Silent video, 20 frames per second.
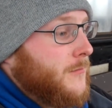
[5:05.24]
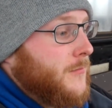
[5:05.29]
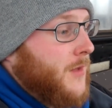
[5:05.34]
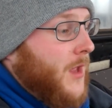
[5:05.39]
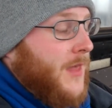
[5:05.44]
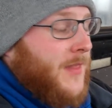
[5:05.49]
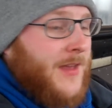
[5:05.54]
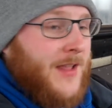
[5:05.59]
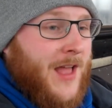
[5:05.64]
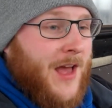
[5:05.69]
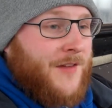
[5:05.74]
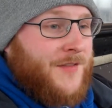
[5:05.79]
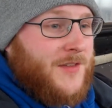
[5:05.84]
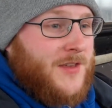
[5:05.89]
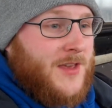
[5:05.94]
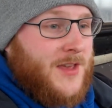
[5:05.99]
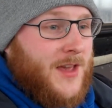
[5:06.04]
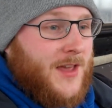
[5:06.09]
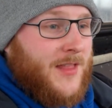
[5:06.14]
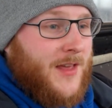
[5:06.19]
And then after
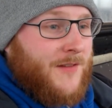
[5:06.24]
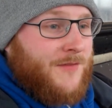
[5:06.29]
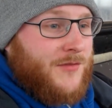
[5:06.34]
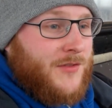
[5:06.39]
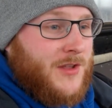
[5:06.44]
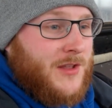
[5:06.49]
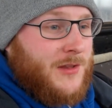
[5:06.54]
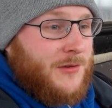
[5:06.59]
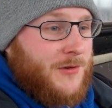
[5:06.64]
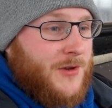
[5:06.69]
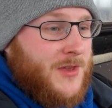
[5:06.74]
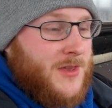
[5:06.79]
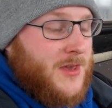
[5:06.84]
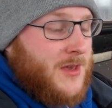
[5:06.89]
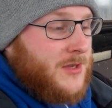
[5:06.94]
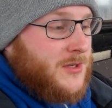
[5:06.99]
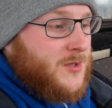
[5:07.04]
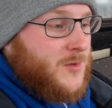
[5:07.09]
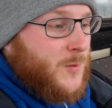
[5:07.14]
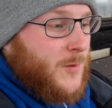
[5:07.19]
you get that vanilla
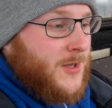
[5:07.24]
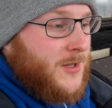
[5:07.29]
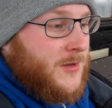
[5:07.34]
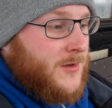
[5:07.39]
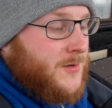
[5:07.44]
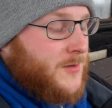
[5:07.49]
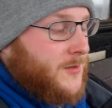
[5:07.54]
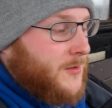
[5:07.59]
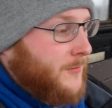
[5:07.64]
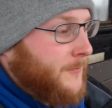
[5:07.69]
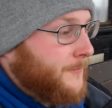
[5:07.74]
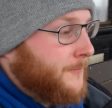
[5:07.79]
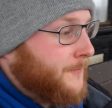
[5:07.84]
sweetness,